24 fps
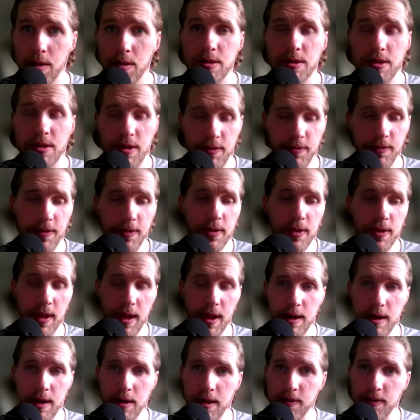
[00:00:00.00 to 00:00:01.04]
Is it the fear
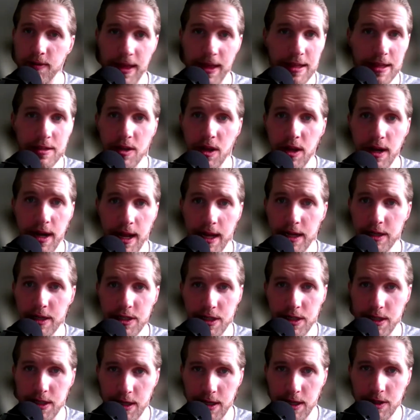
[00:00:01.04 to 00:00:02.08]
that if that's not
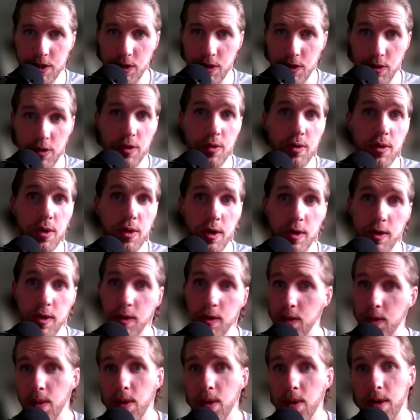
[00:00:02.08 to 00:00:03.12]
actually an issue, you got to do
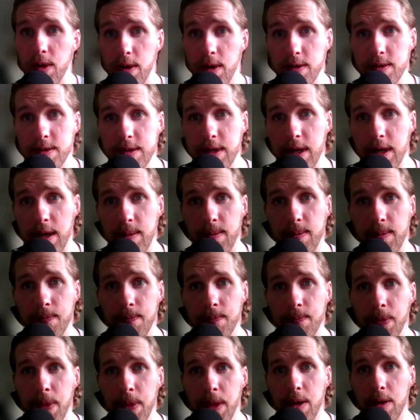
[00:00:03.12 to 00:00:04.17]
the work all the time?
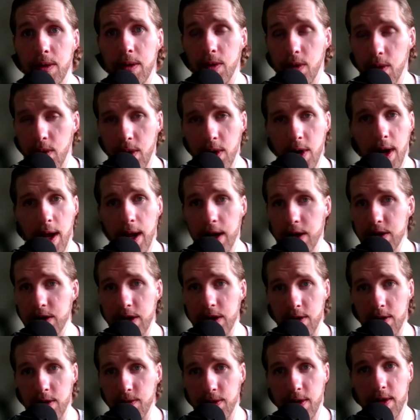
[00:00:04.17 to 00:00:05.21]
you got to
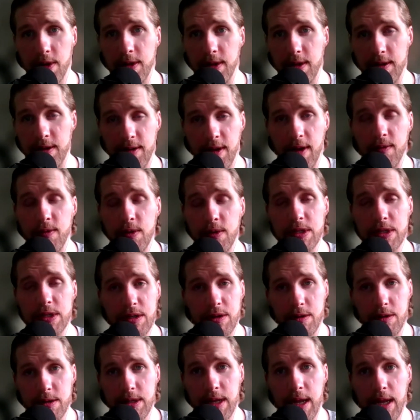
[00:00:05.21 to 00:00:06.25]
actually confront this every
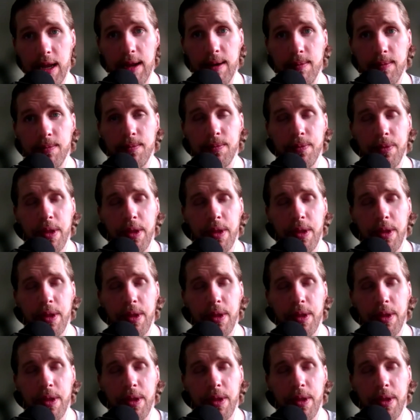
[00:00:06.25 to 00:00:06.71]
single day.